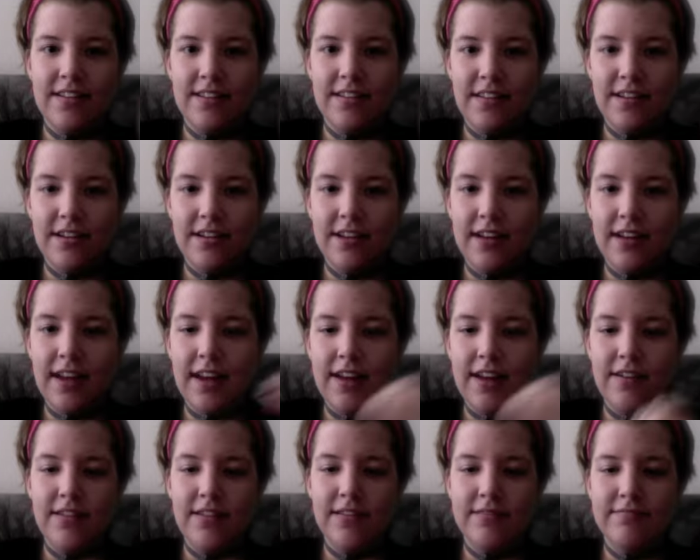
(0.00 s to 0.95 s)
talk to you
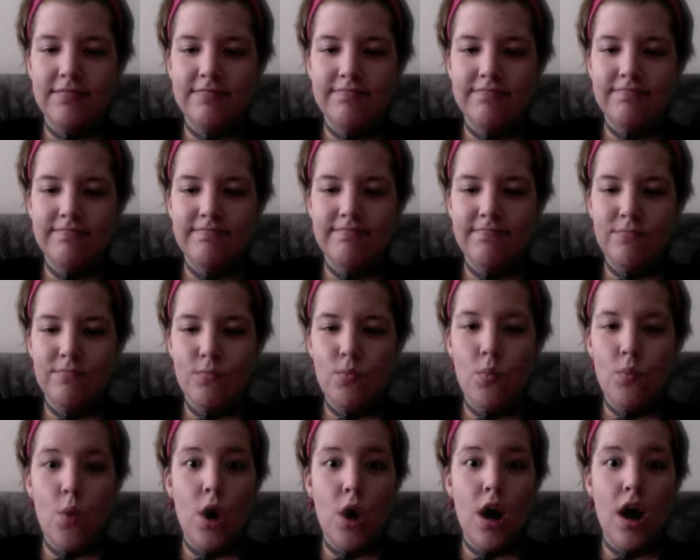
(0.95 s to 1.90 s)
later.
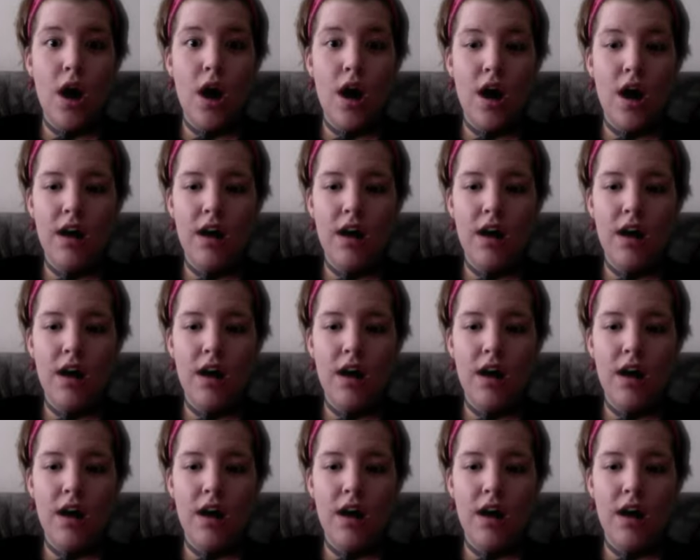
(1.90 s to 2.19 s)
Mwah.